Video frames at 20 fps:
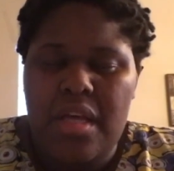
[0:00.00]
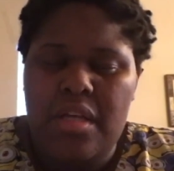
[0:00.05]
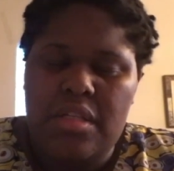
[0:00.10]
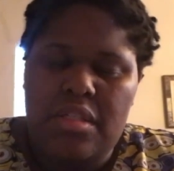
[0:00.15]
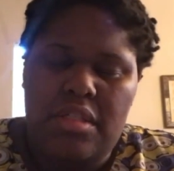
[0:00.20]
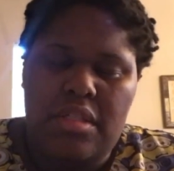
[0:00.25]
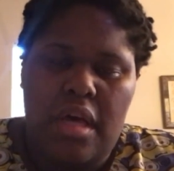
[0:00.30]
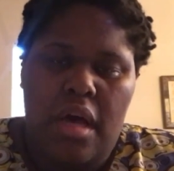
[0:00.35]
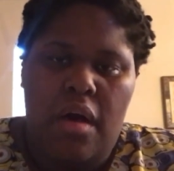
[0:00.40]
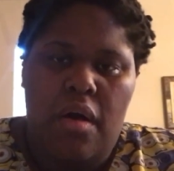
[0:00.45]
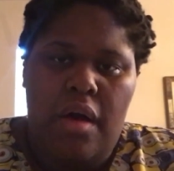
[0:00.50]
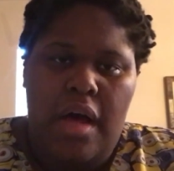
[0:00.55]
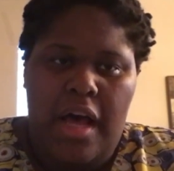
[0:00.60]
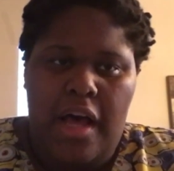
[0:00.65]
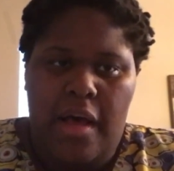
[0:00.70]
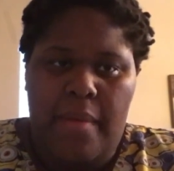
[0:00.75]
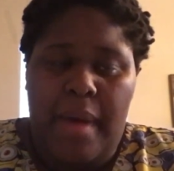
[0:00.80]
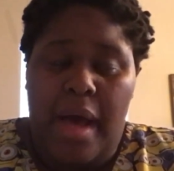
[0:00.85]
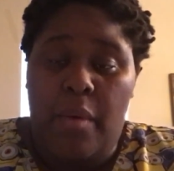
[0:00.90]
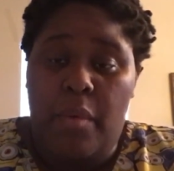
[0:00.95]
So
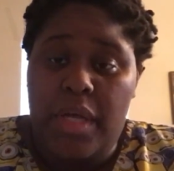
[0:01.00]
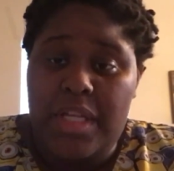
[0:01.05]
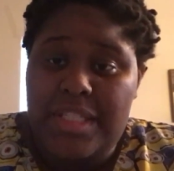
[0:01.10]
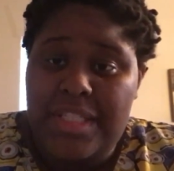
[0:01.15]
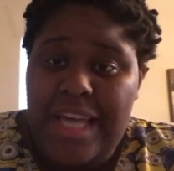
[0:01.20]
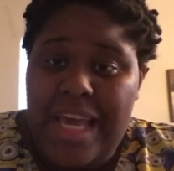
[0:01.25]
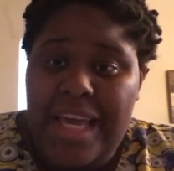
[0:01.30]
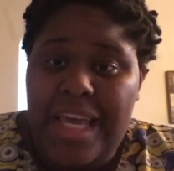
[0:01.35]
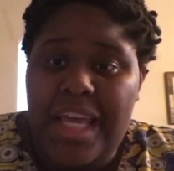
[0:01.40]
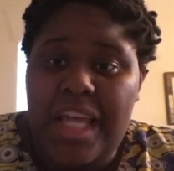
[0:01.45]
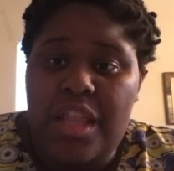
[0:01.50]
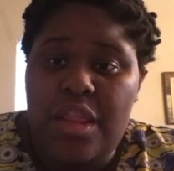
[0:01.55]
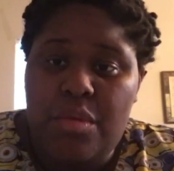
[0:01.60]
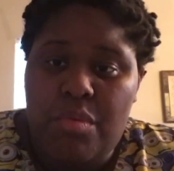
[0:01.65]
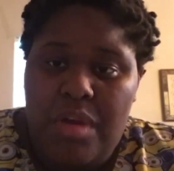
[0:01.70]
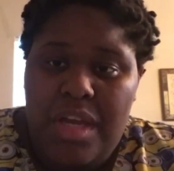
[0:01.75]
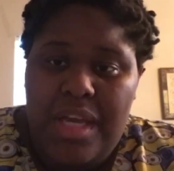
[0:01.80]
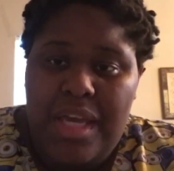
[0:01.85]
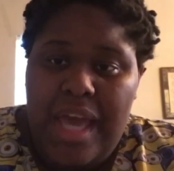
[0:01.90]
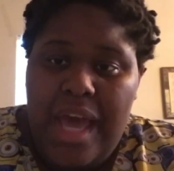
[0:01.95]
I was taking
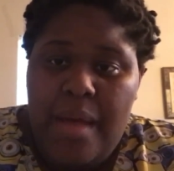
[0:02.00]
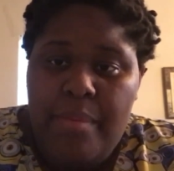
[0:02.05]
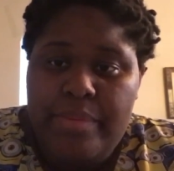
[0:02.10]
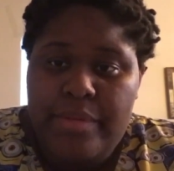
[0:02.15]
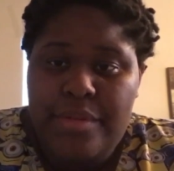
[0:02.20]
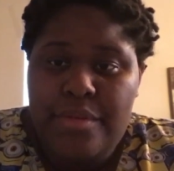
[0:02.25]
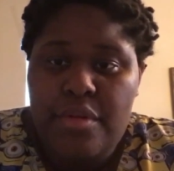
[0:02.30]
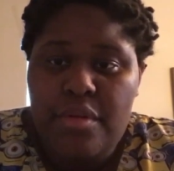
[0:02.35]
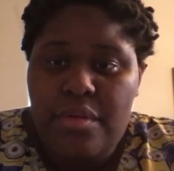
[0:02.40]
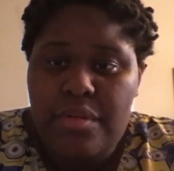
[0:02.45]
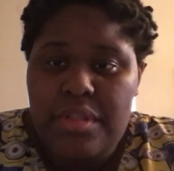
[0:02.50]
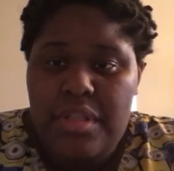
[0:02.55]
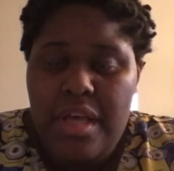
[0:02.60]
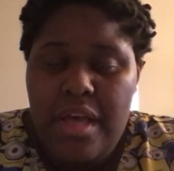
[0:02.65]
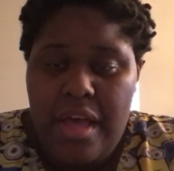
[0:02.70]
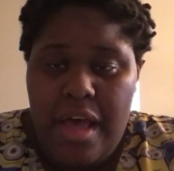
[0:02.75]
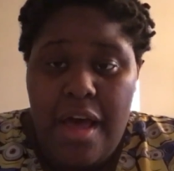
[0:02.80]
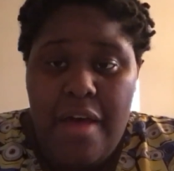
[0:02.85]
3 capsules